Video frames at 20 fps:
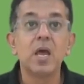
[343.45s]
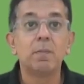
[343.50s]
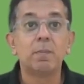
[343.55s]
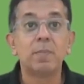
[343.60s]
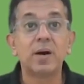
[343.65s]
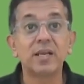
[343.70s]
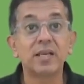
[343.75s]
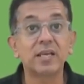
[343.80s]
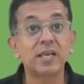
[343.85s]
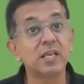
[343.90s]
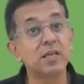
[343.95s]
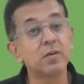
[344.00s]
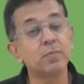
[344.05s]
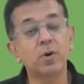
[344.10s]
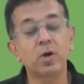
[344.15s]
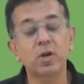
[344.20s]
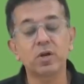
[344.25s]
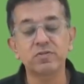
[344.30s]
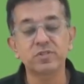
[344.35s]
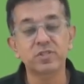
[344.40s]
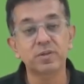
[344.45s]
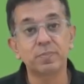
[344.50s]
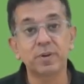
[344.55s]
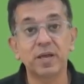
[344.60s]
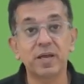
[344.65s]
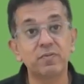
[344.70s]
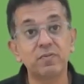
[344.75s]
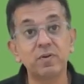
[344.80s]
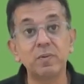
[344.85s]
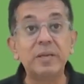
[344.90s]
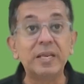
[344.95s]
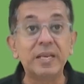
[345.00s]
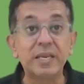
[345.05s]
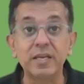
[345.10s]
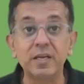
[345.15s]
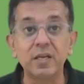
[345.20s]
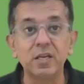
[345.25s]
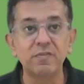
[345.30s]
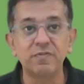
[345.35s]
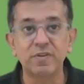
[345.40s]
bargaining power of supplier will be
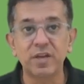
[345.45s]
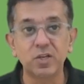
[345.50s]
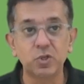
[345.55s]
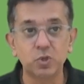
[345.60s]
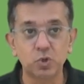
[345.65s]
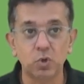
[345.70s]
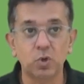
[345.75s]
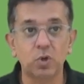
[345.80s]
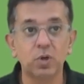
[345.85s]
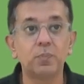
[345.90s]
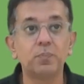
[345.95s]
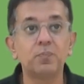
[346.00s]
really very strong.